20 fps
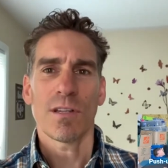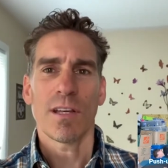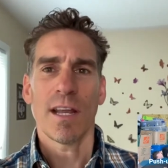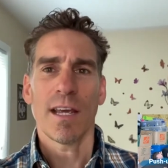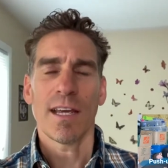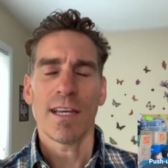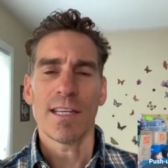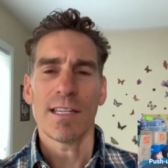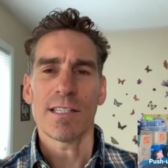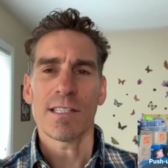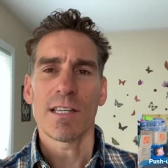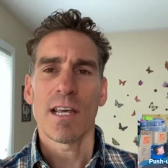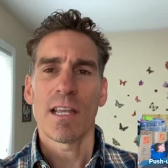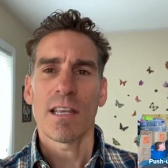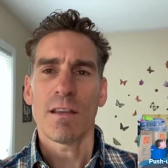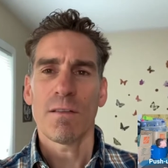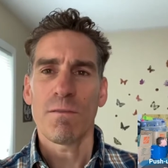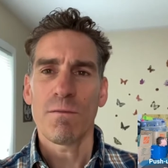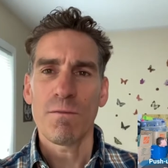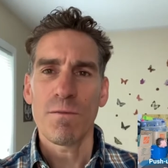today is
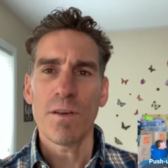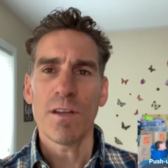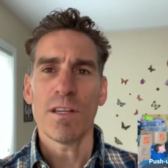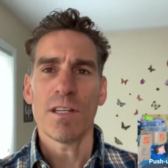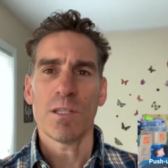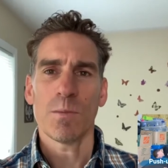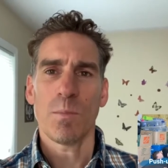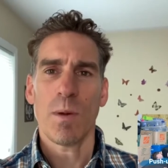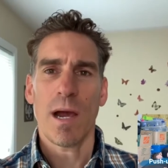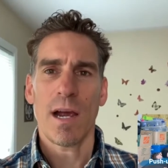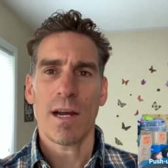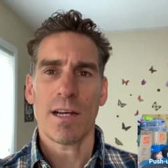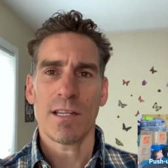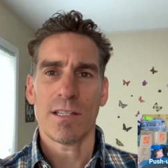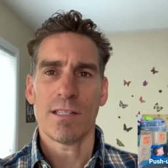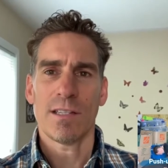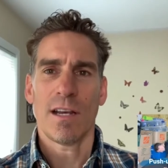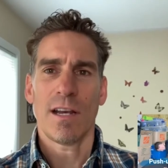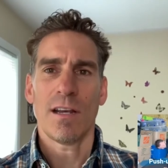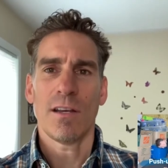the fitness
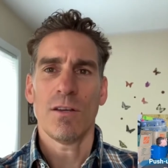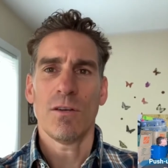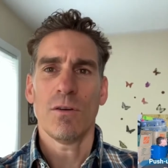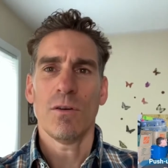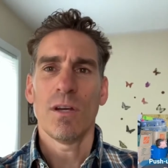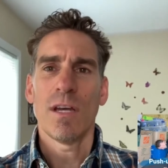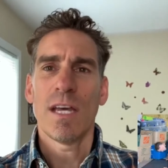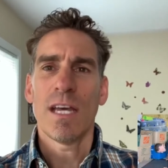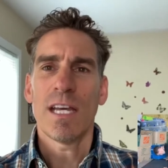practice that I do.